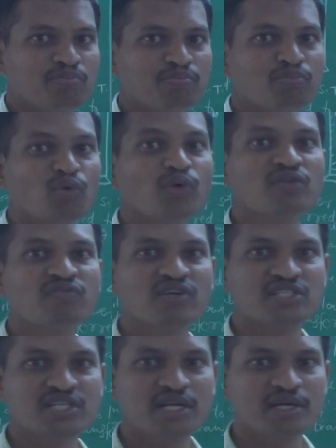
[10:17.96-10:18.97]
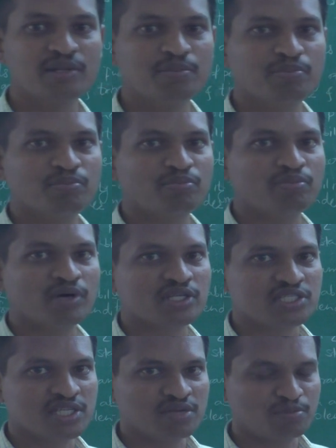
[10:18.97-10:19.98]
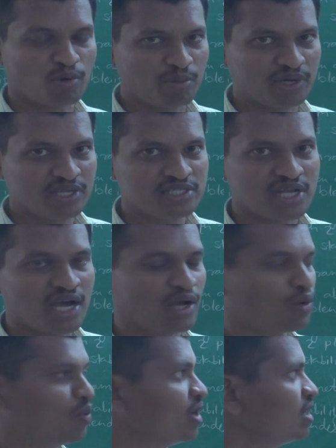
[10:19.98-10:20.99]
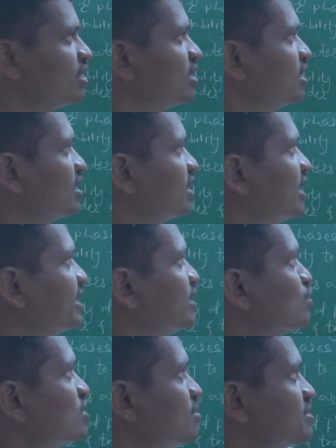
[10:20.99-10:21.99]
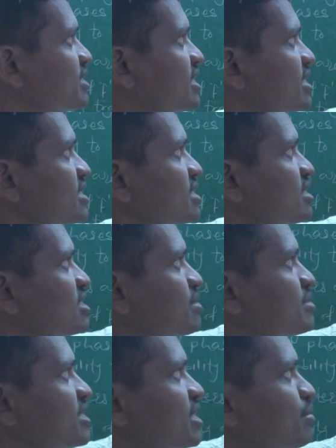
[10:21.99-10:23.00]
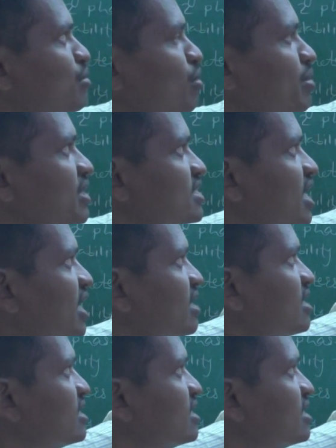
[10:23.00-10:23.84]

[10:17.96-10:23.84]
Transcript: protein functional properties are over. Then the two subsidiary properties are